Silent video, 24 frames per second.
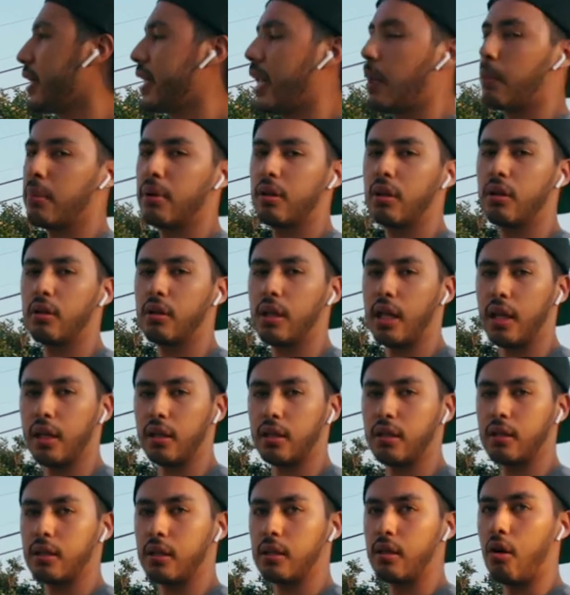And I'm gonna like
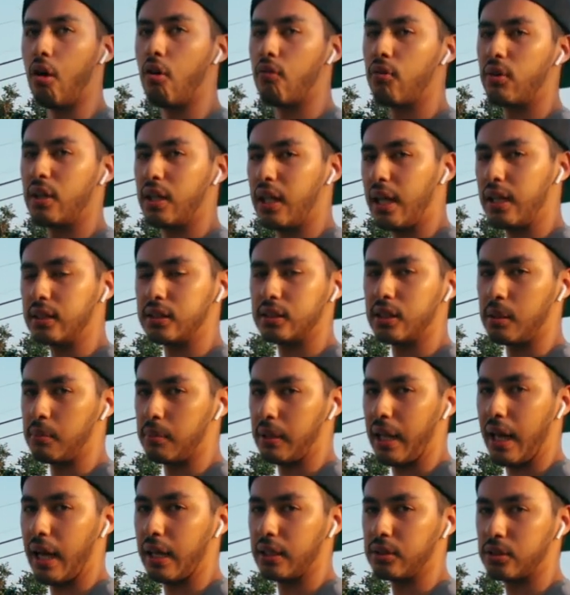overlay some
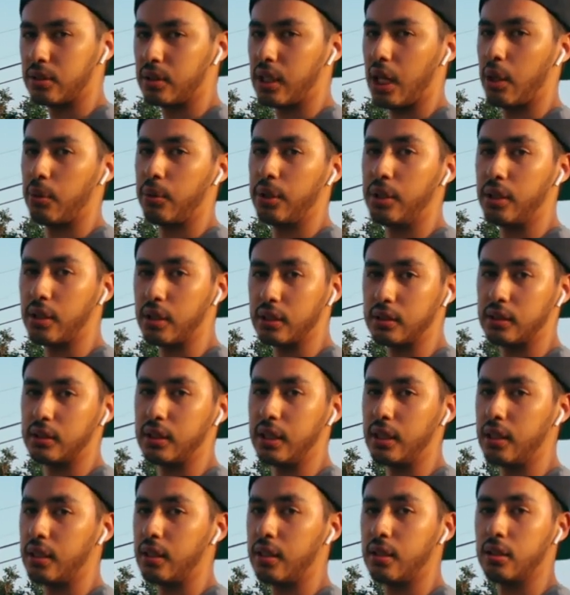lines so that way you can
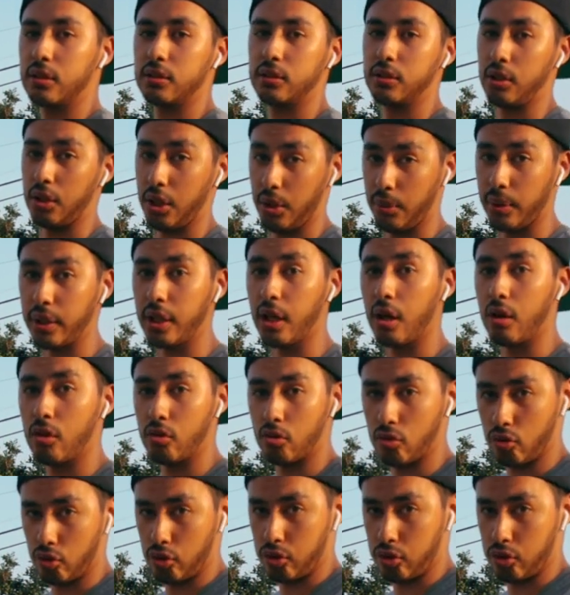see. So here we go.